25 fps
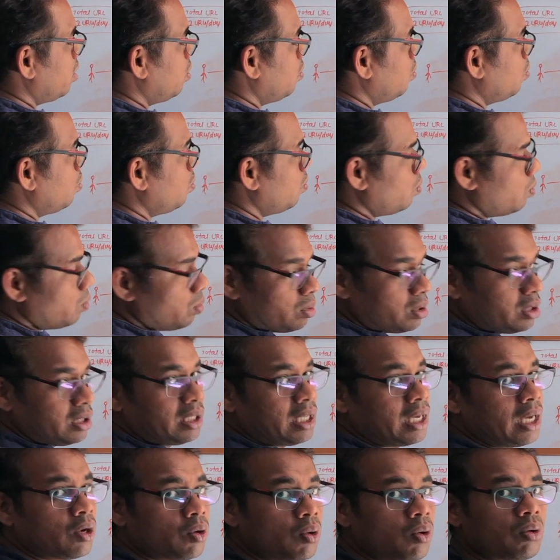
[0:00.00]
do
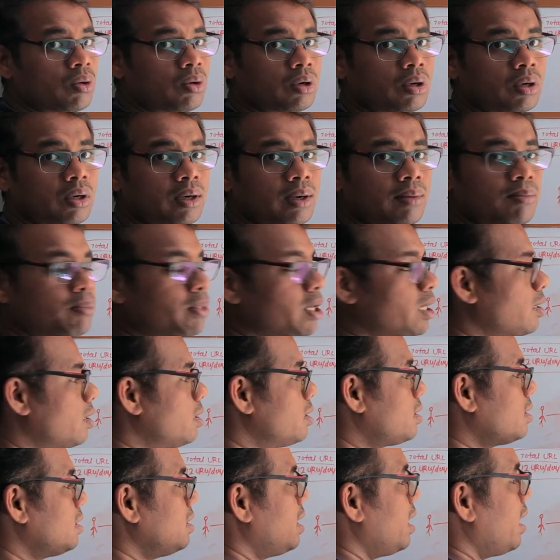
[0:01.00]
their own,
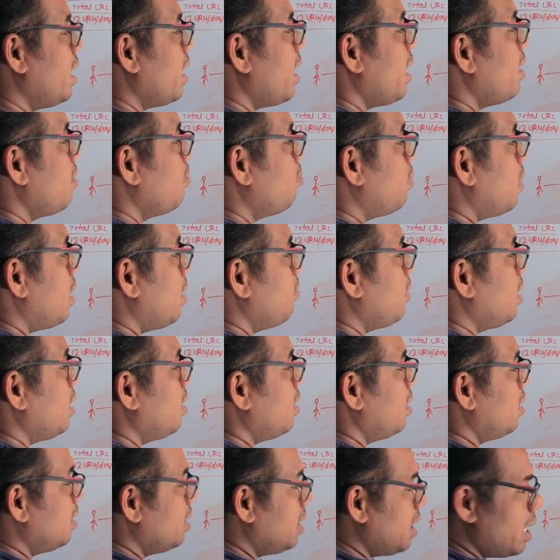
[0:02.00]
because they have,
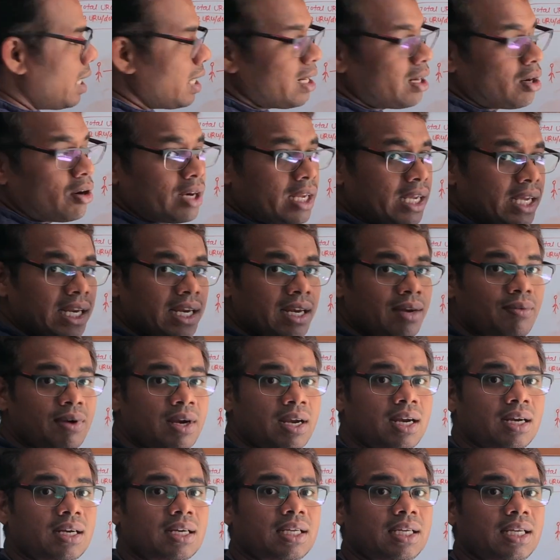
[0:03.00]
they are running
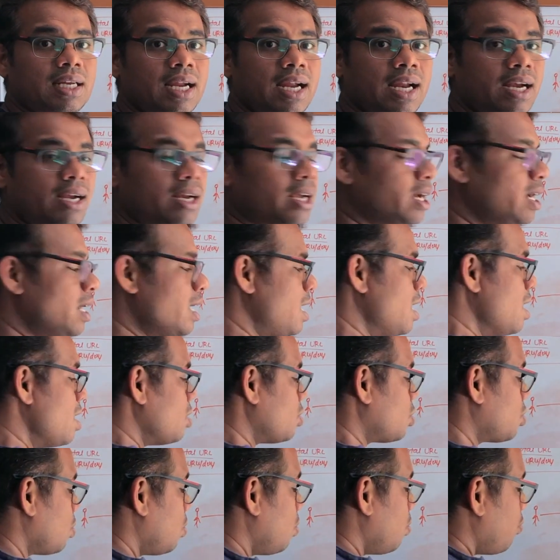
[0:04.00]
independently, right?
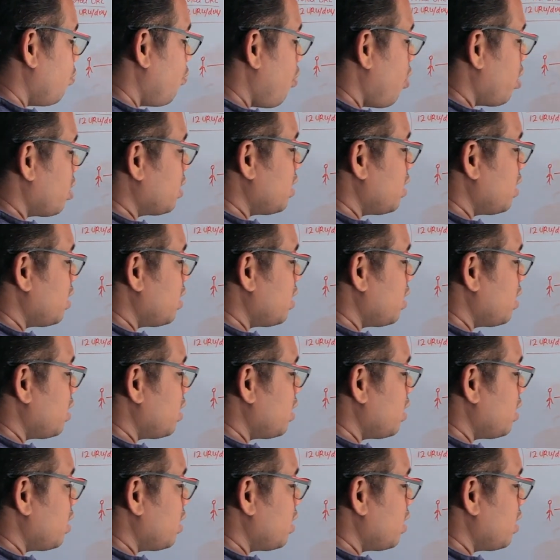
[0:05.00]
So for